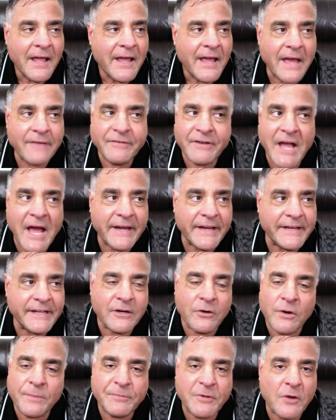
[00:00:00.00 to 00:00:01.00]
Haven't gotten any
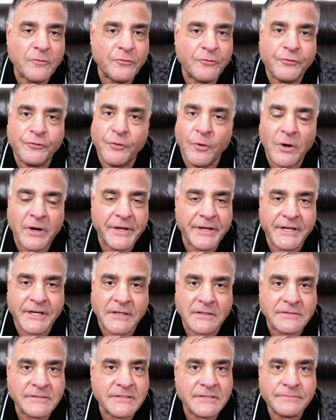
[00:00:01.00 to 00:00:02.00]
crypto for four
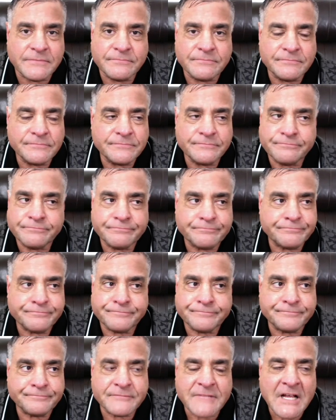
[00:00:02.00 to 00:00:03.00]
years.
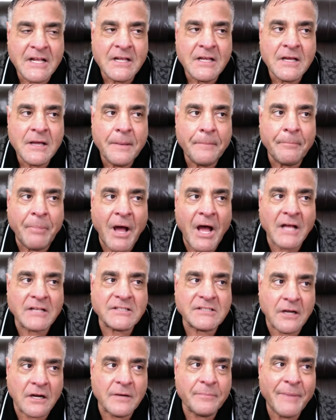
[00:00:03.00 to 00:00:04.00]
Bought,
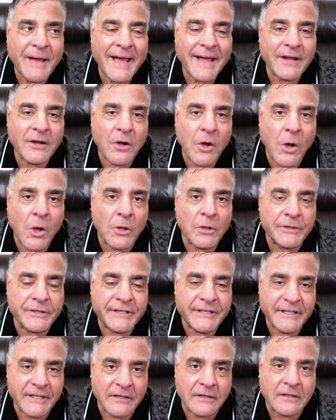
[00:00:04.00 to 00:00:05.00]
started buying gold a
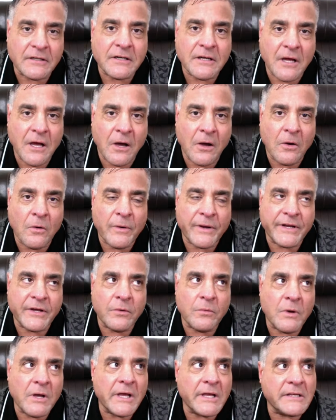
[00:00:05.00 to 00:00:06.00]
year ago when it
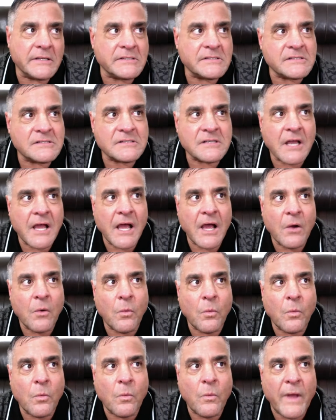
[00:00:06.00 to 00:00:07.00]
was
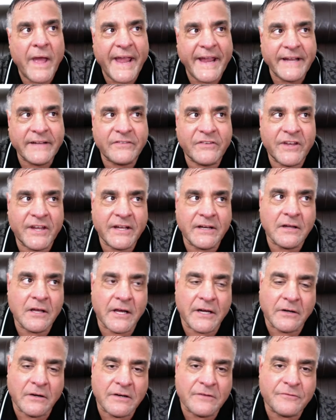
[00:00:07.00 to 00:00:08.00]

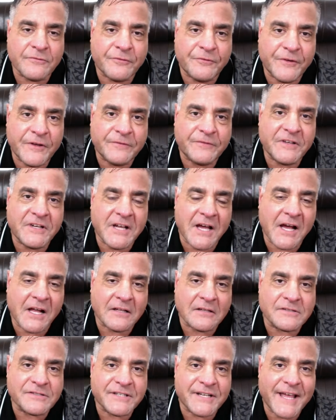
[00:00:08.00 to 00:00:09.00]

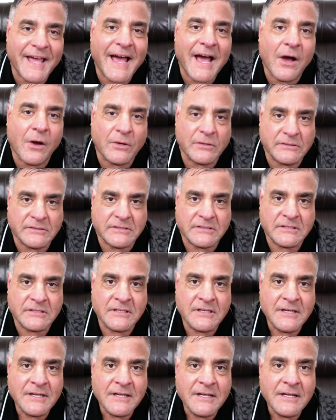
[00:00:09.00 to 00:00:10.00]
$1,850 an ounce.
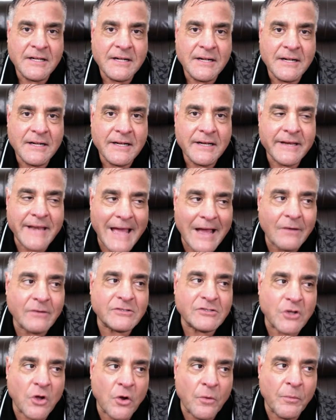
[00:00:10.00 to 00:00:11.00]
Now
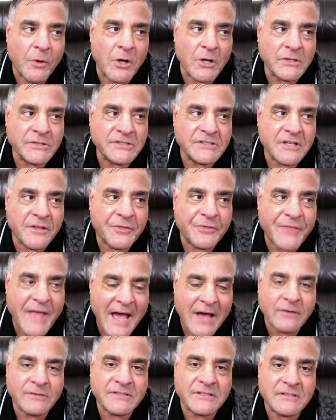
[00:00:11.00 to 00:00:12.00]
it's almost
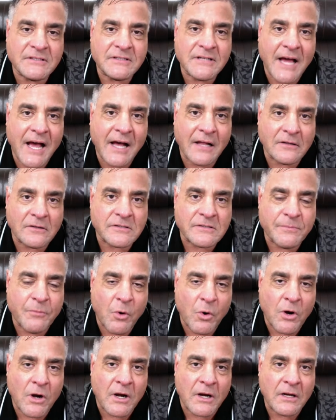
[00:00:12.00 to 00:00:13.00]
$1,000
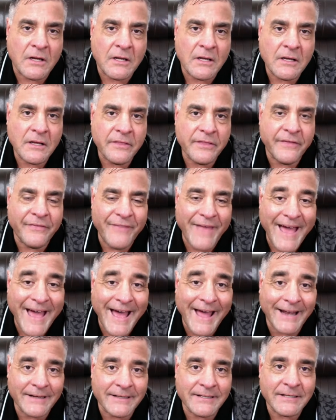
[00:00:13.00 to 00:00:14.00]
more than
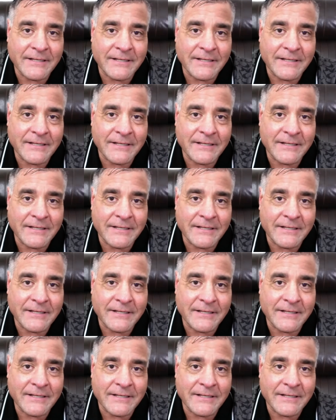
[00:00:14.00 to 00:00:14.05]
that.